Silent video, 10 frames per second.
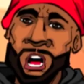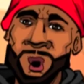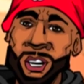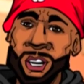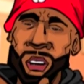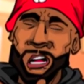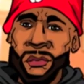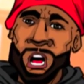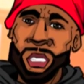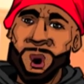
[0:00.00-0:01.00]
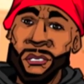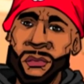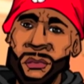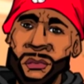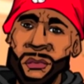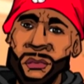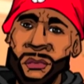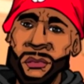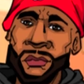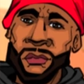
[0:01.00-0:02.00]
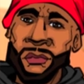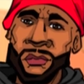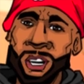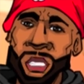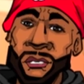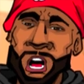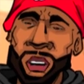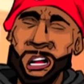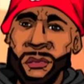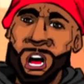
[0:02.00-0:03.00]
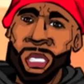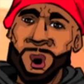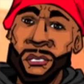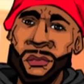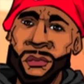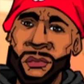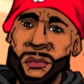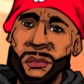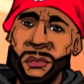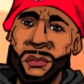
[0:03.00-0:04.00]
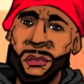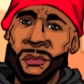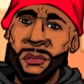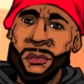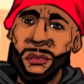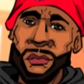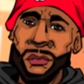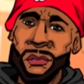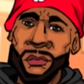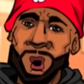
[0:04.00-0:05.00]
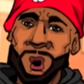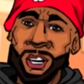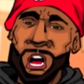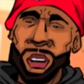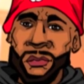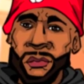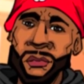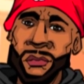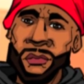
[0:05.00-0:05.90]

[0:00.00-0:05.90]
bringing them on right now. Answer the hard questions. B-Lad, where you at?